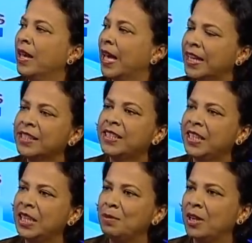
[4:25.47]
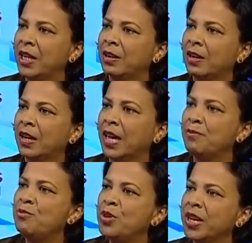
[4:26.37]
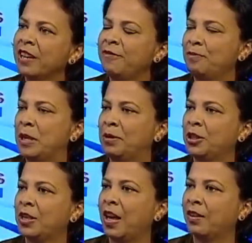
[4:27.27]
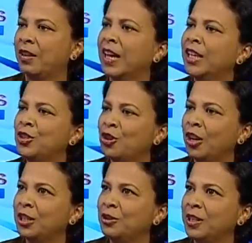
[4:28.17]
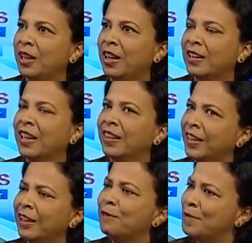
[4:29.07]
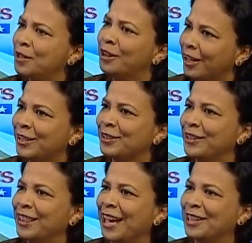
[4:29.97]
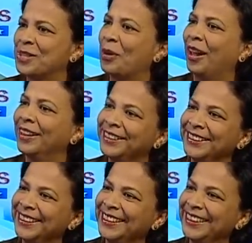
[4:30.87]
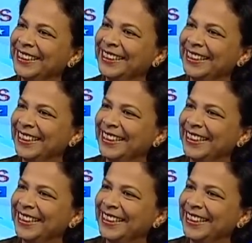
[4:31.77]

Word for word: as a team leader in bringing people together. And I enjoy doing that, and I think I've been good at doing that as well. Well, thank